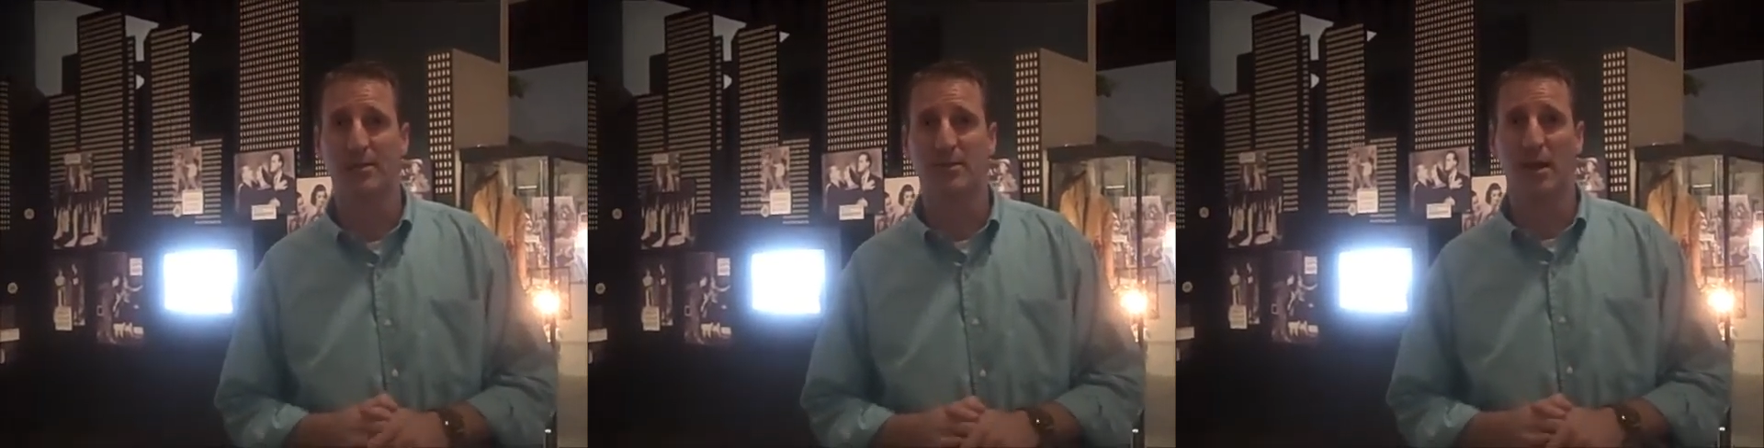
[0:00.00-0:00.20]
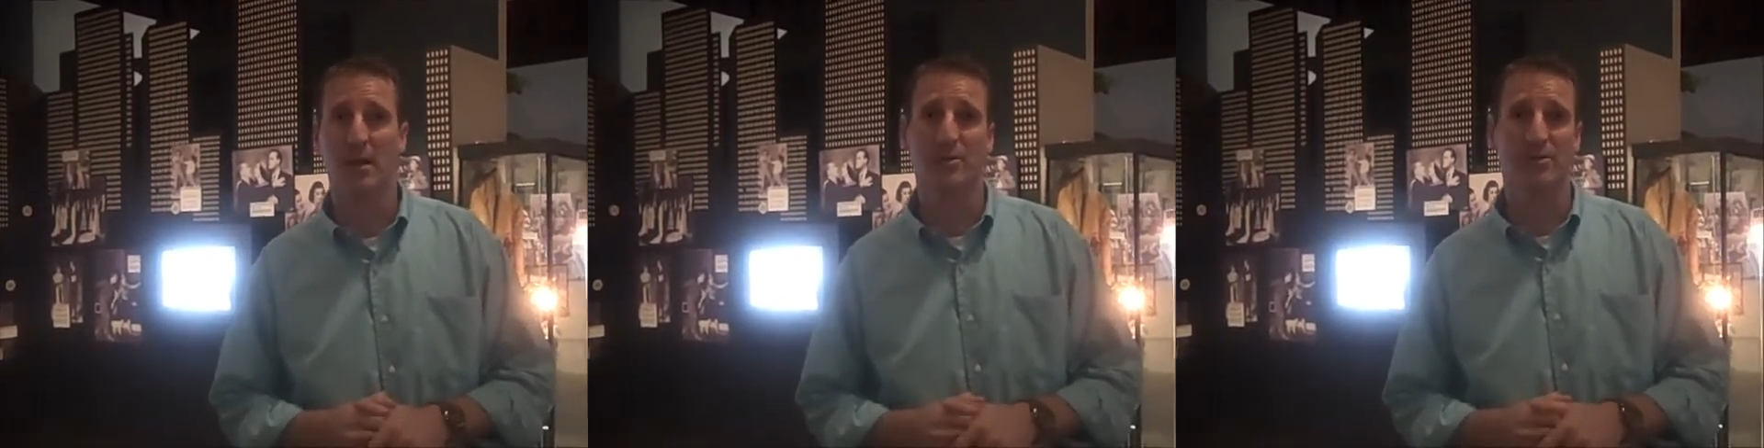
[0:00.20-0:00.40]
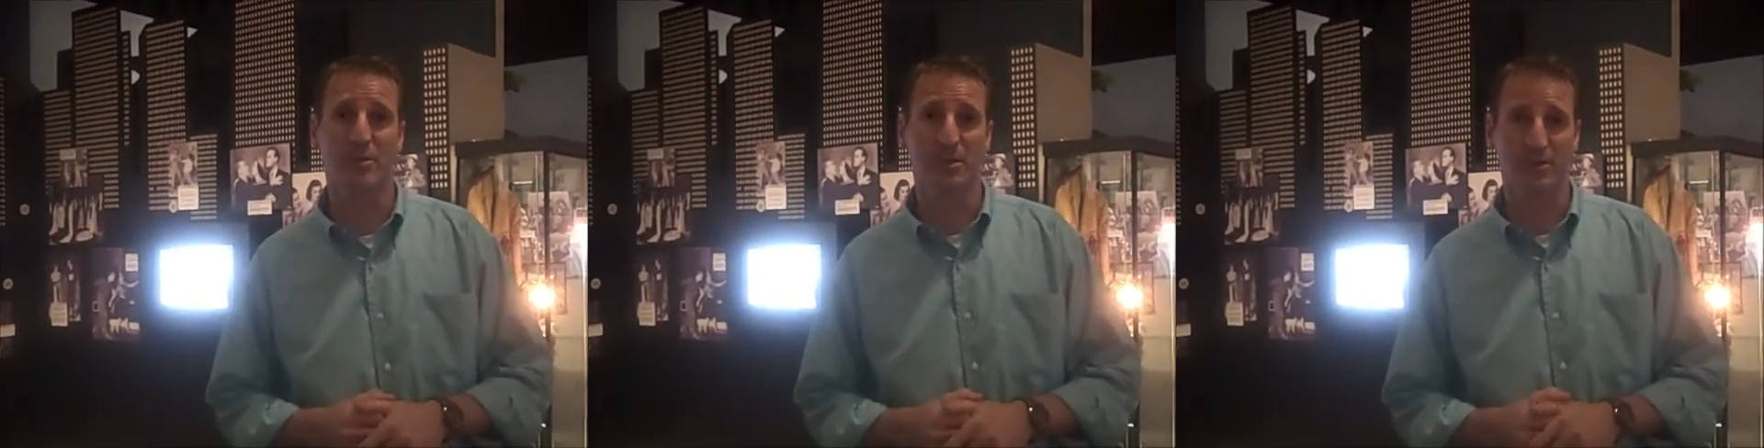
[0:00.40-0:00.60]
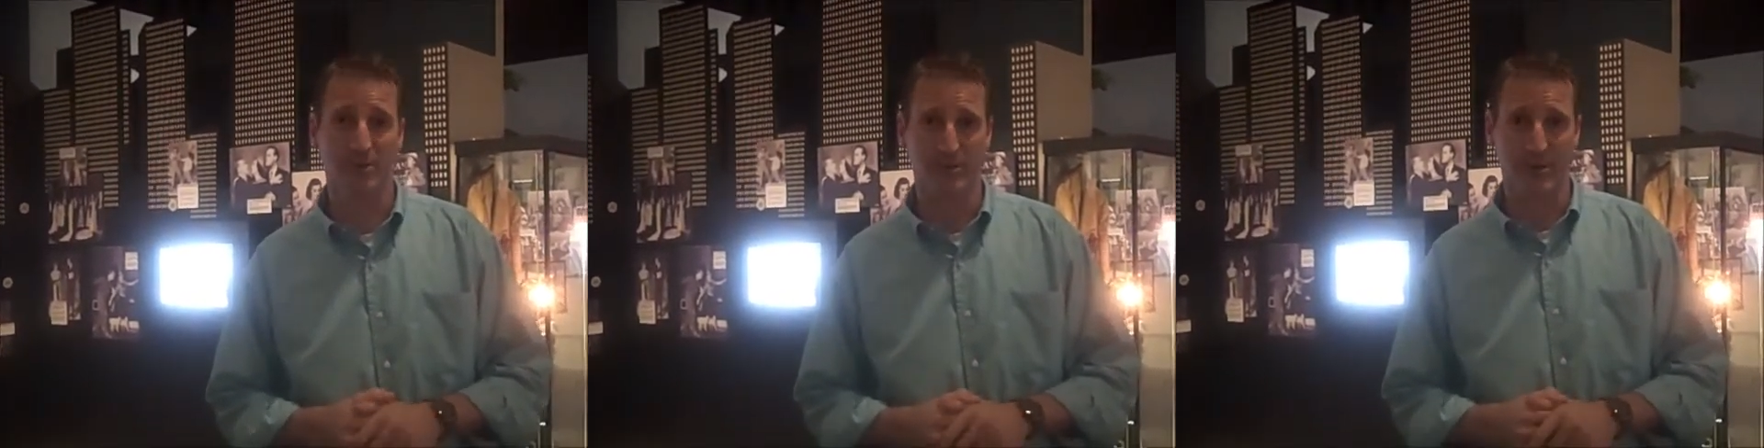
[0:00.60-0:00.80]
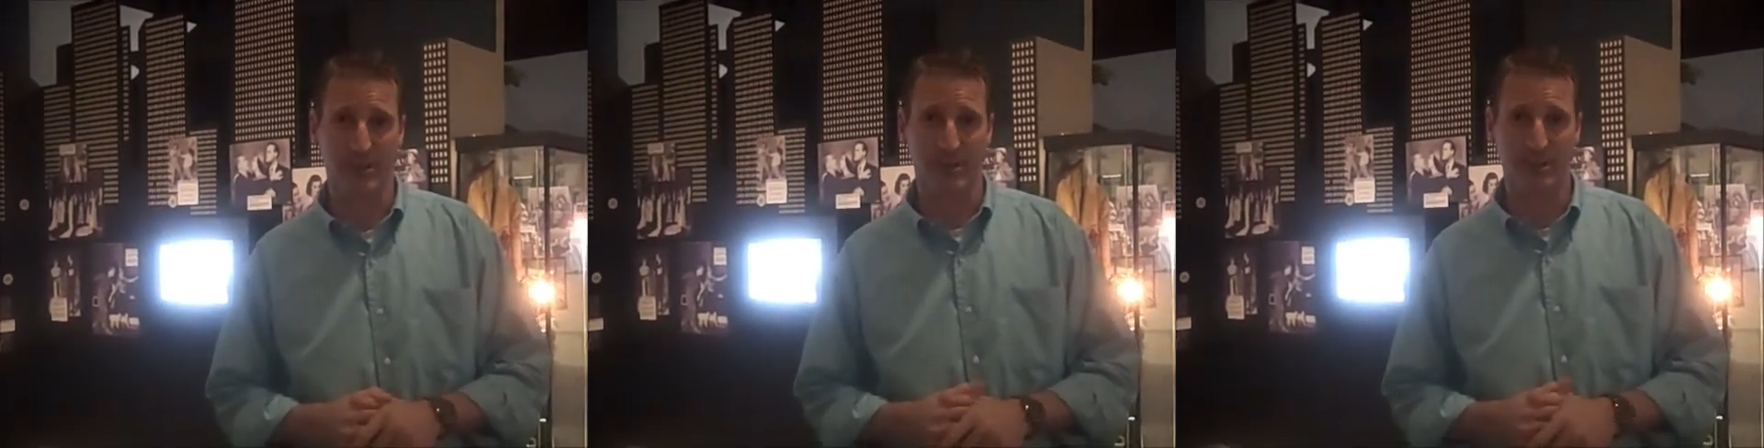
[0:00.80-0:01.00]
doctorate
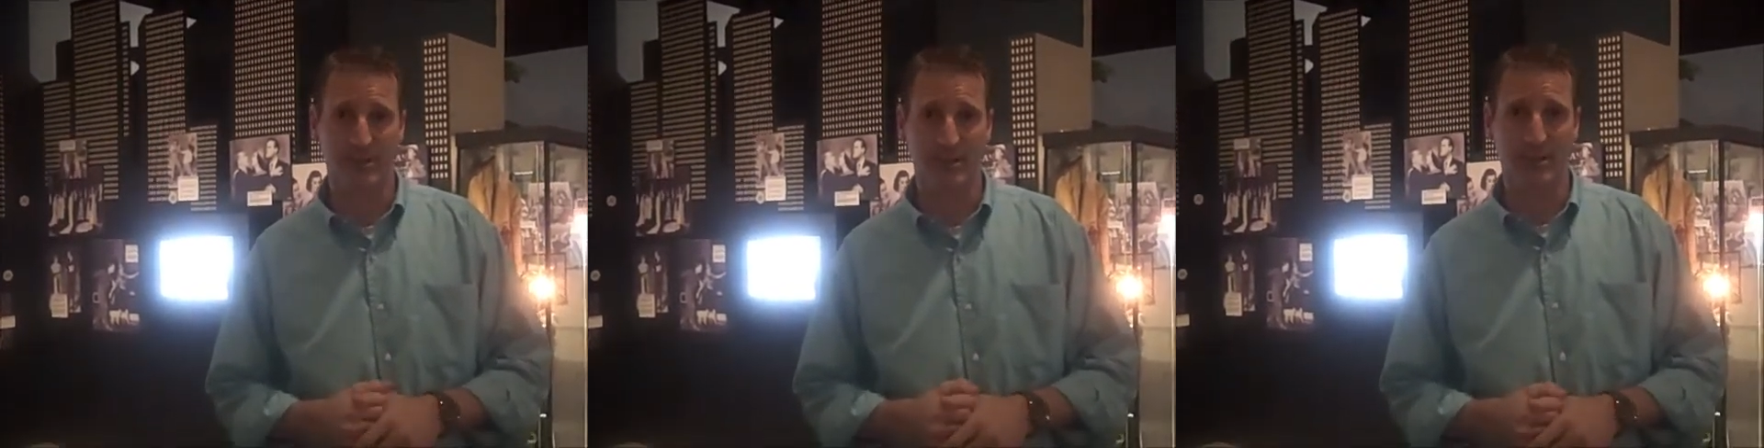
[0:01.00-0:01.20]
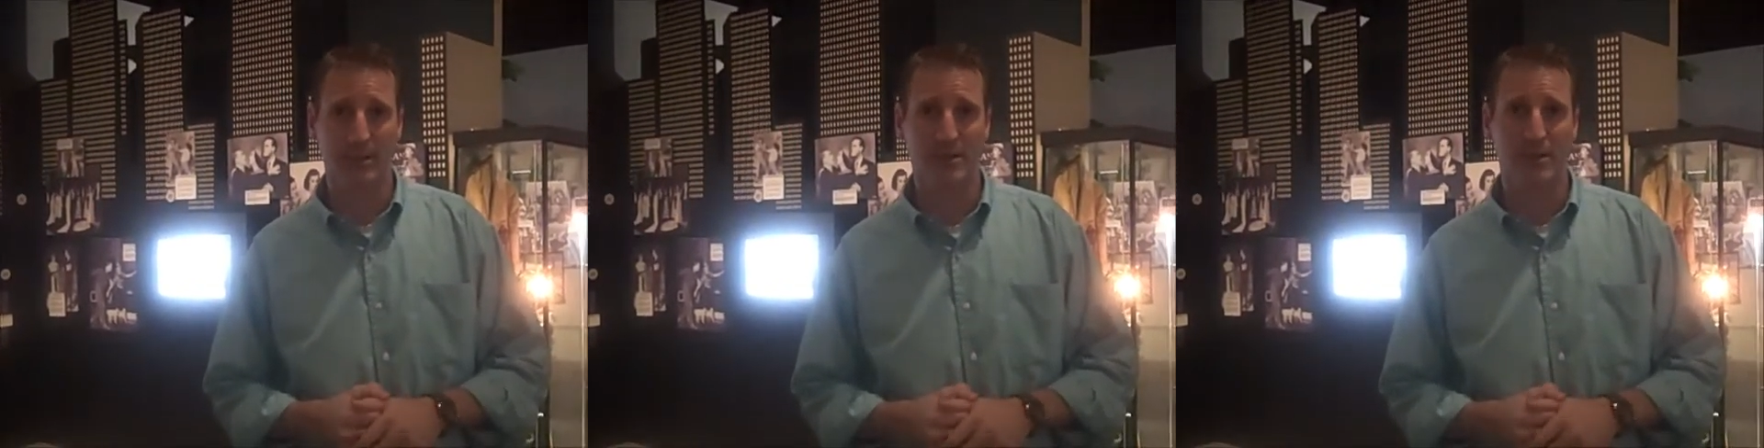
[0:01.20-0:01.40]
degrees,